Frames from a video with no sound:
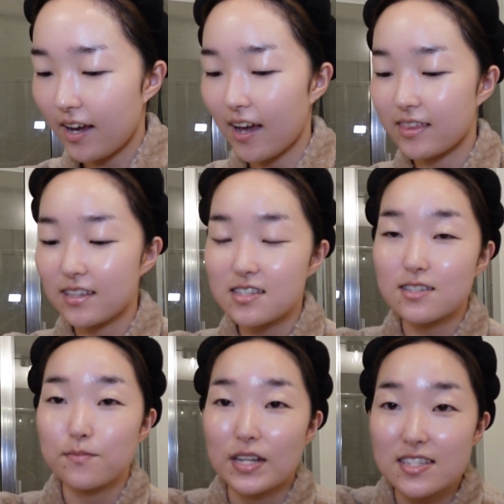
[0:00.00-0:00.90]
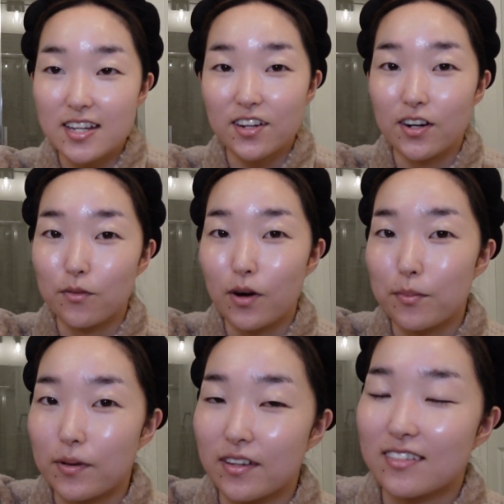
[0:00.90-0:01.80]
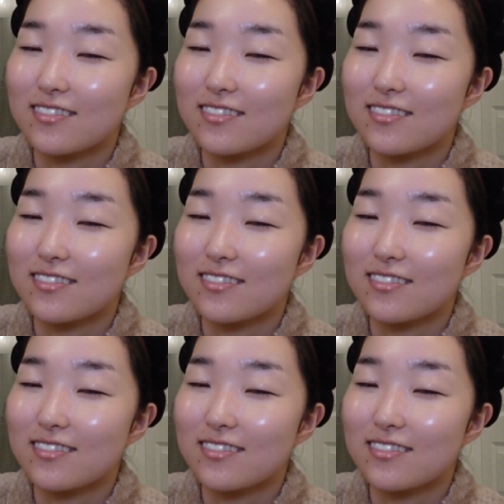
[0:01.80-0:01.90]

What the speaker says: And this is my secret weapon.